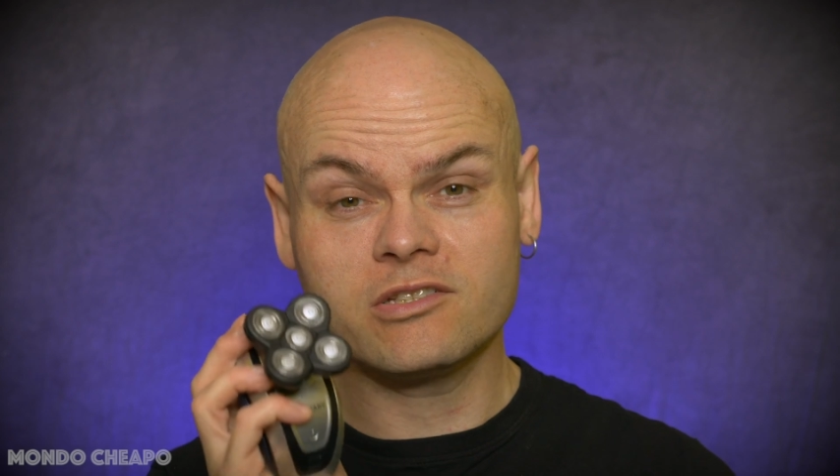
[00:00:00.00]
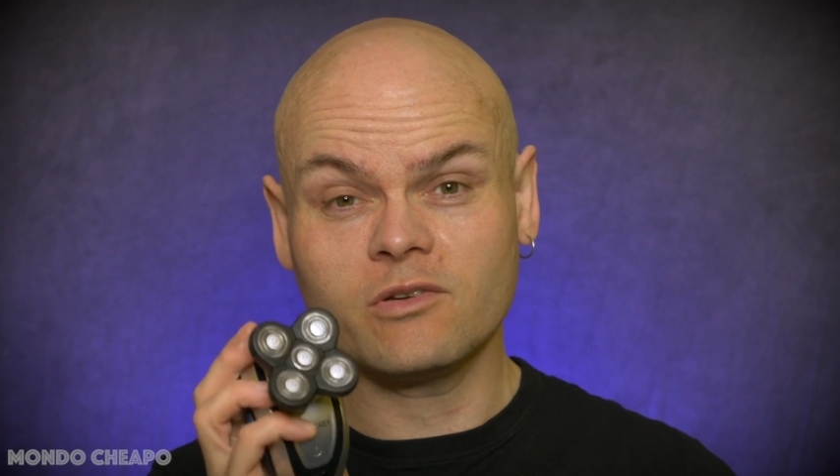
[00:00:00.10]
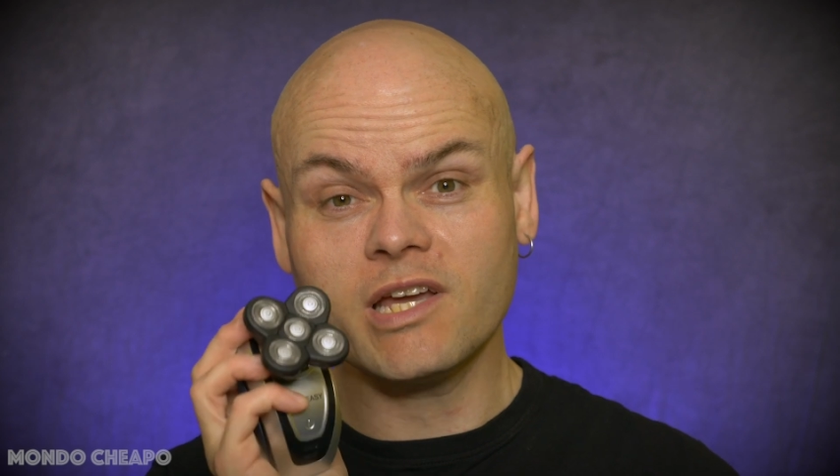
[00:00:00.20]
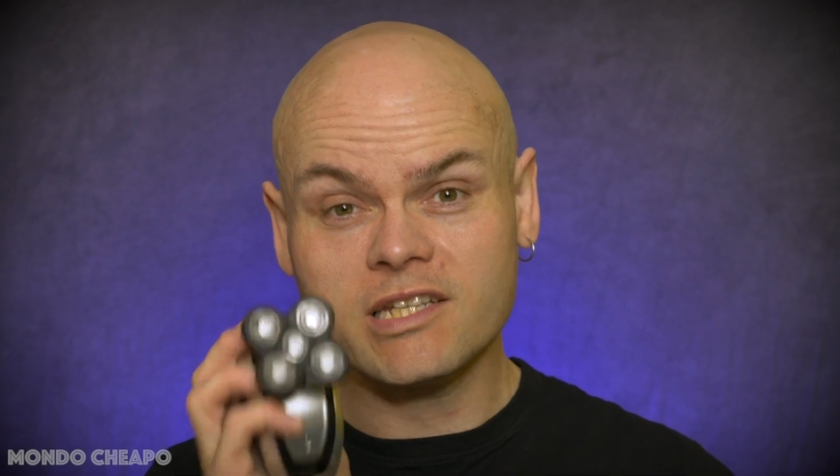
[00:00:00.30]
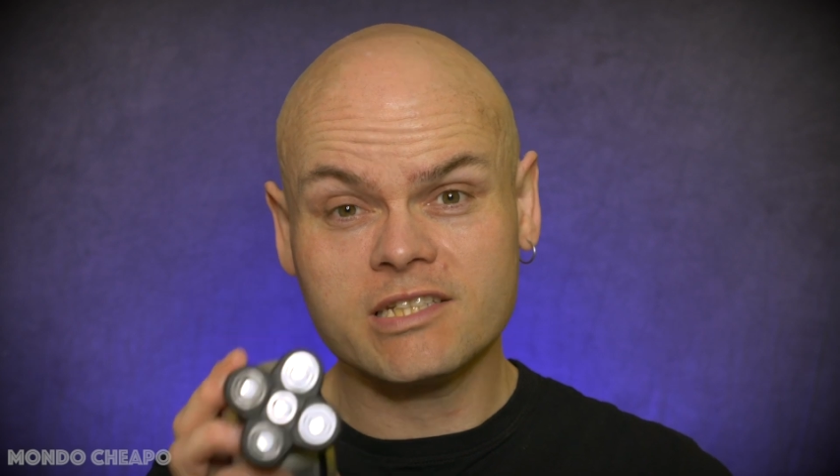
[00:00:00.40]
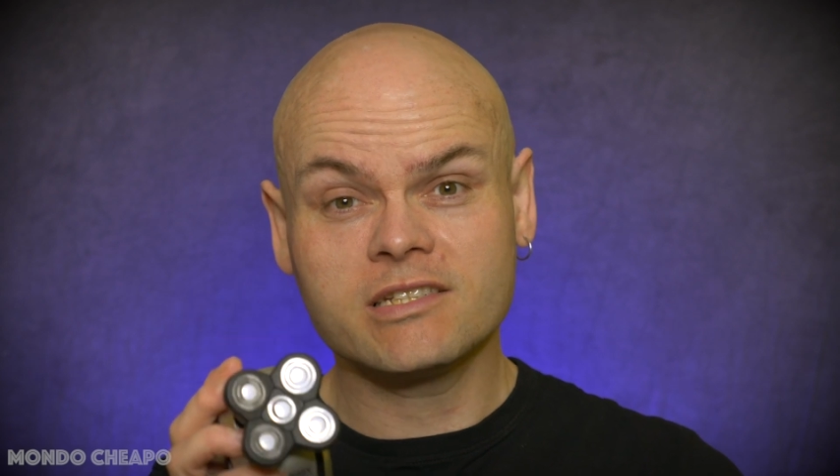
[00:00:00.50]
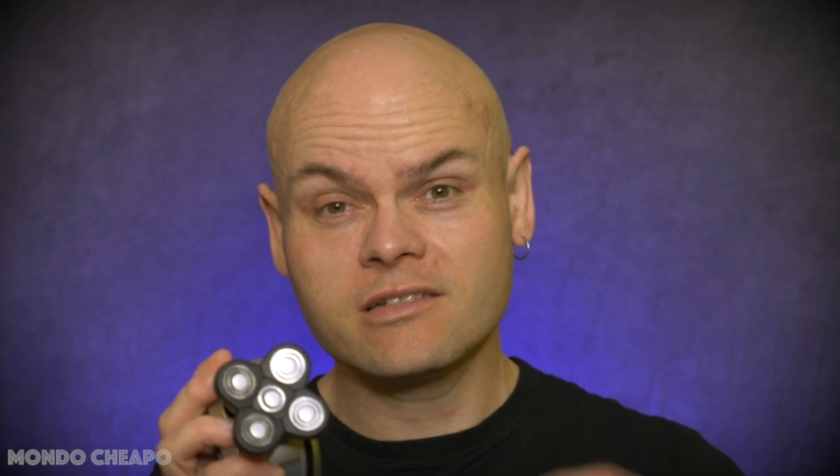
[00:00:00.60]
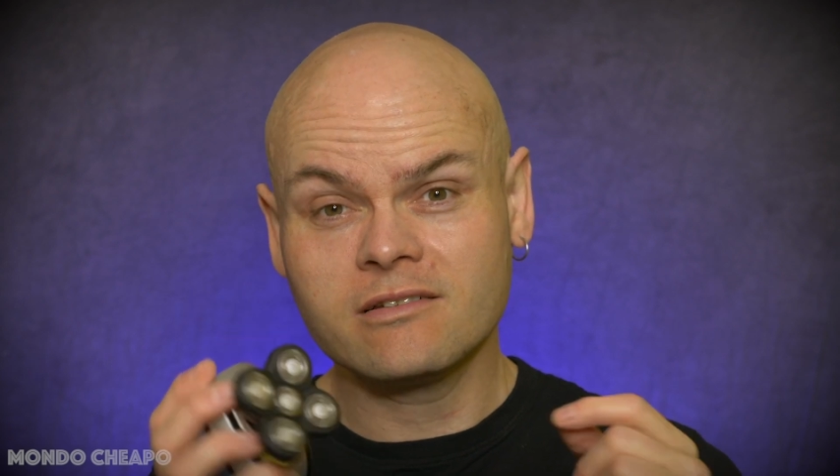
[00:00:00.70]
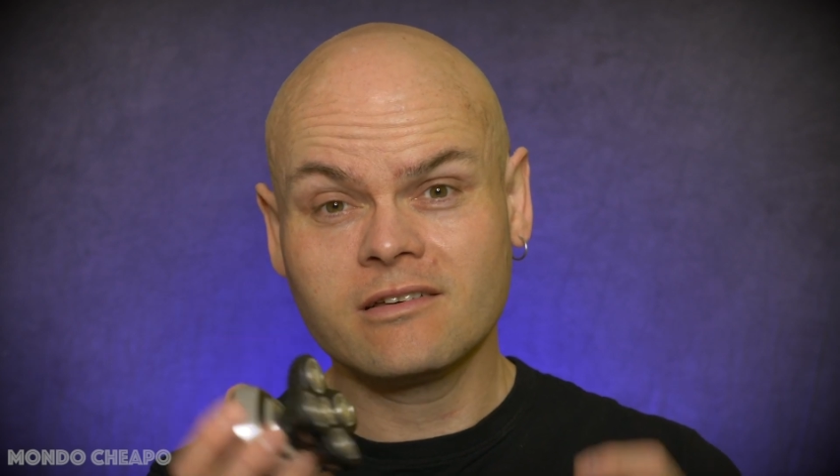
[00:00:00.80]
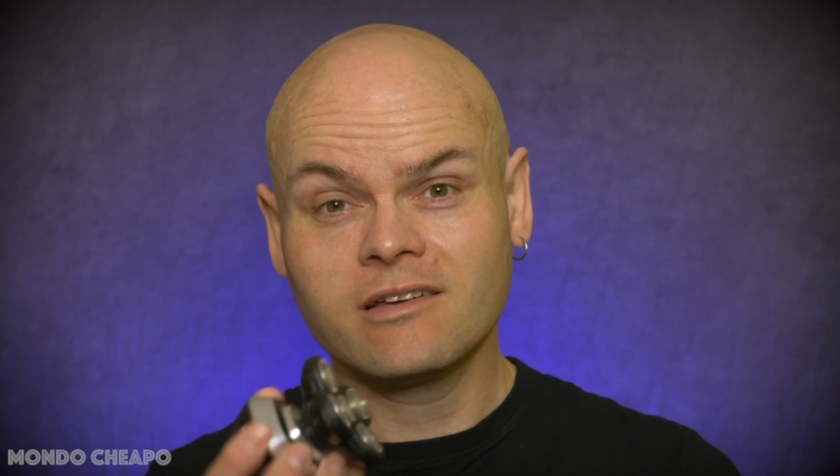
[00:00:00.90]
So yes,
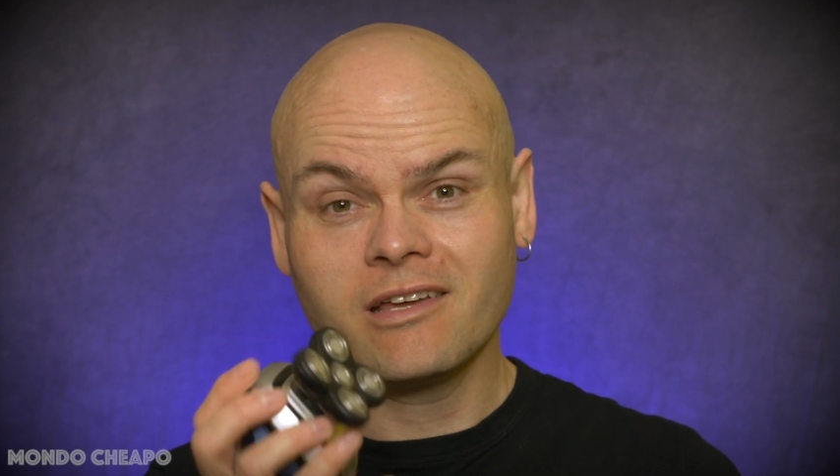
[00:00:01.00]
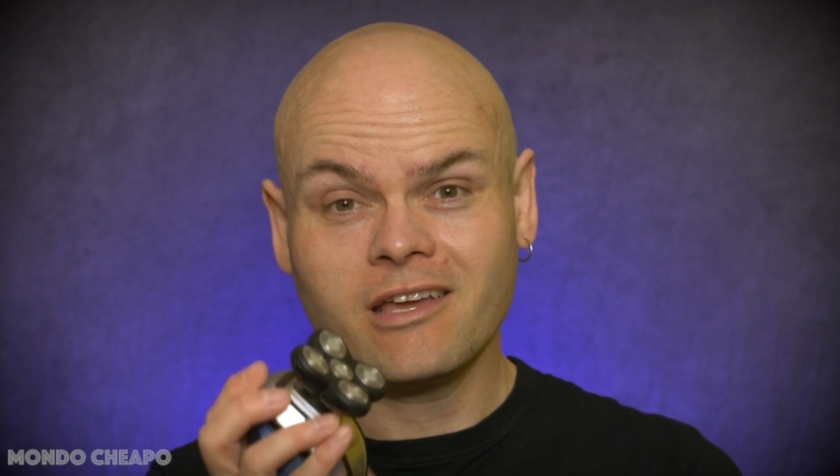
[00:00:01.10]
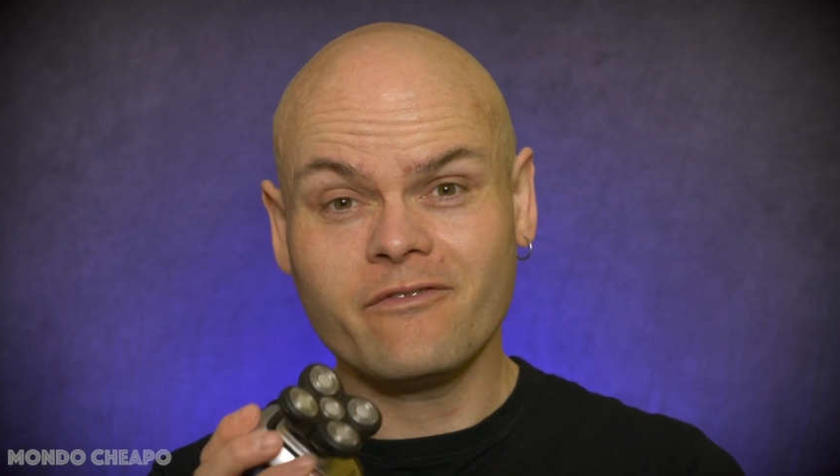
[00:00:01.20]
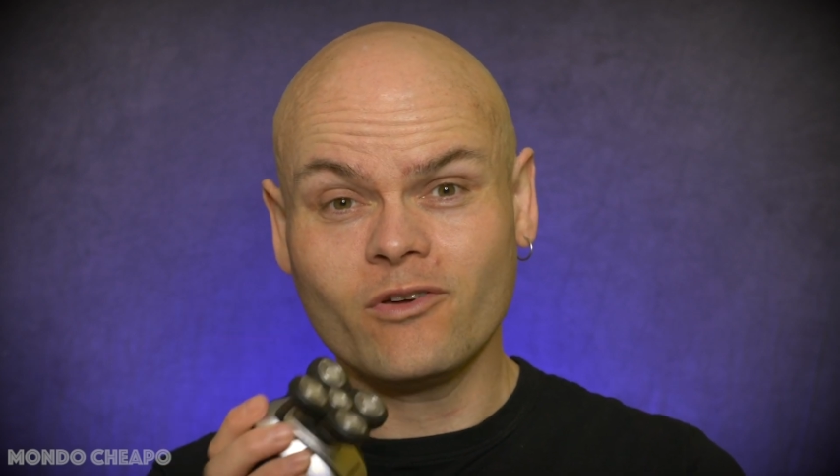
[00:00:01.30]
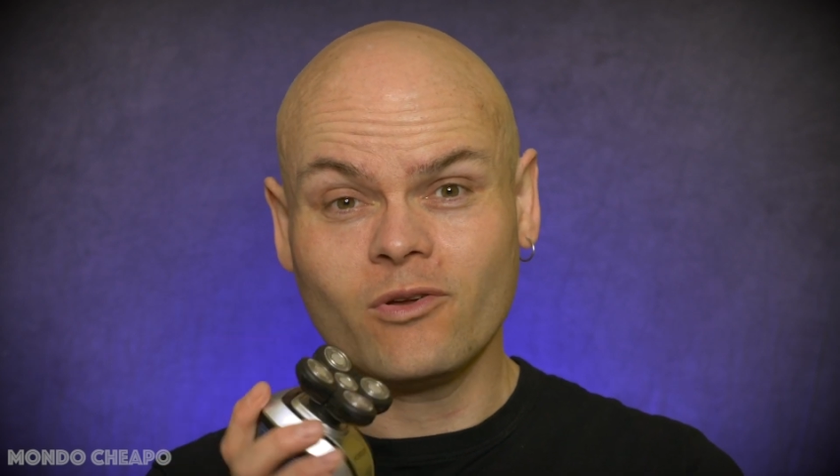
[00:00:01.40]
if you're